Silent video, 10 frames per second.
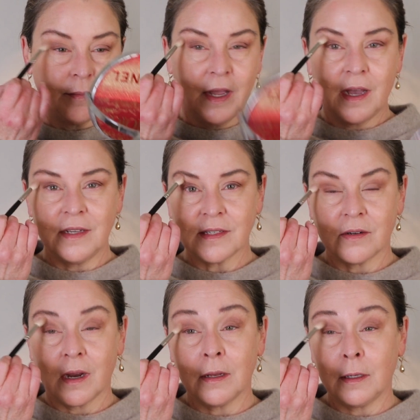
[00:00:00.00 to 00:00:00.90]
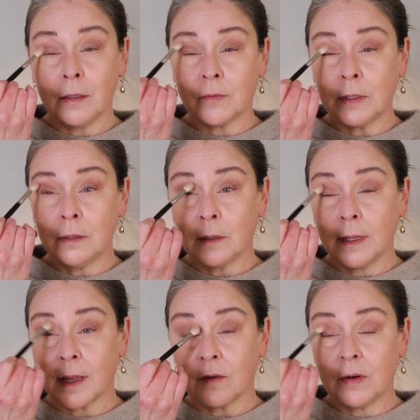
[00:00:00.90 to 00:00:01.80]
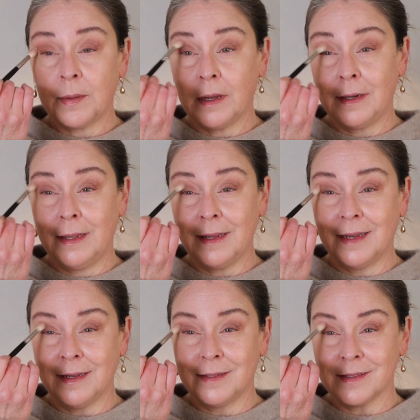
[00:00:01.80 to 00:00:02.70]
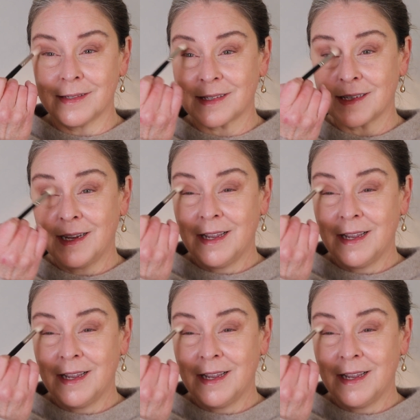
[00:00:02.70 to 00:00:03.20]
My eyes are uneven, like everybody else.